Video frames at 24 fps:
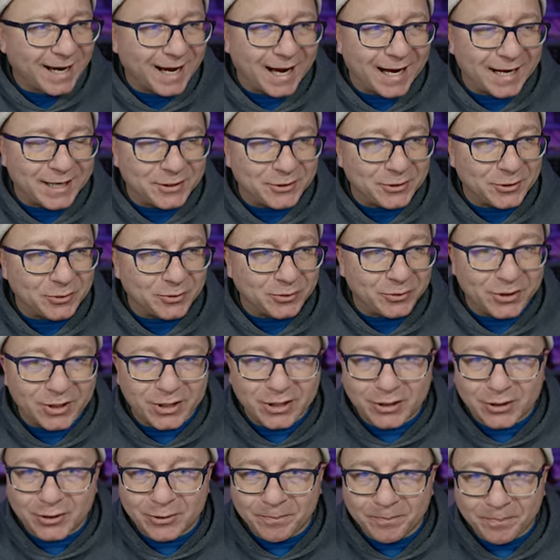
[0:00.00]
I don't
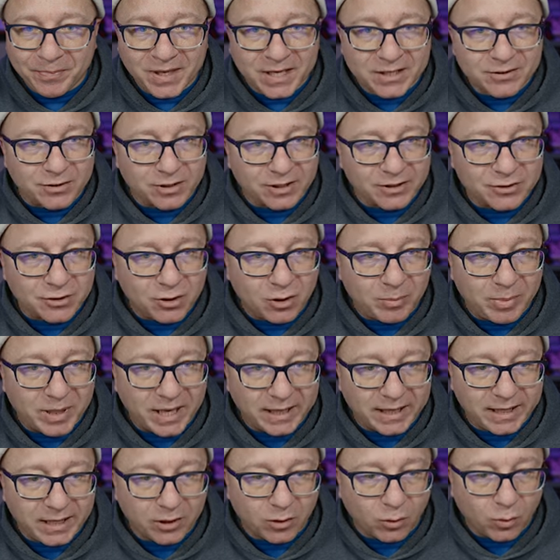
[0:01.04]
know. So let's go
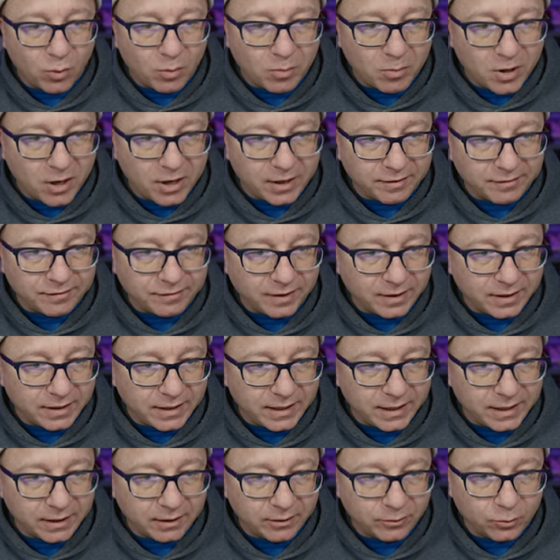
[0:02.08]
back here. We'll modify
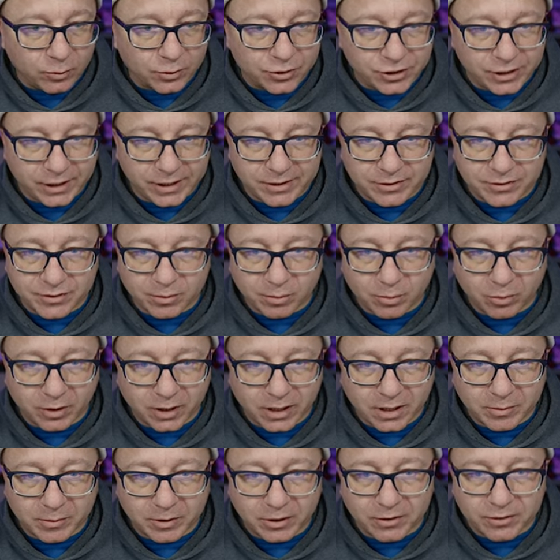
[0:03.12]
here. We'll change the
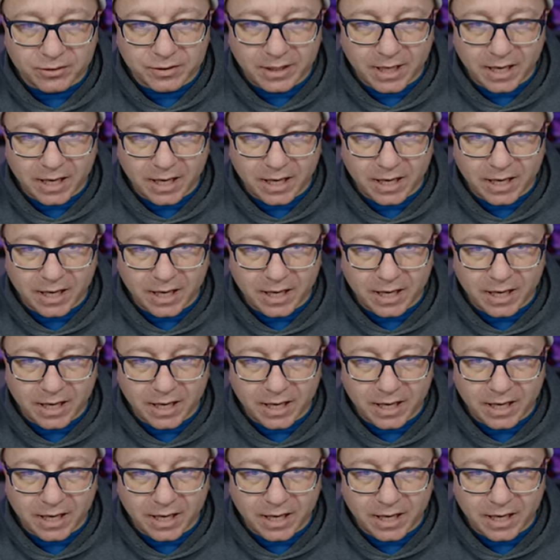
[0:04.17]
parameters.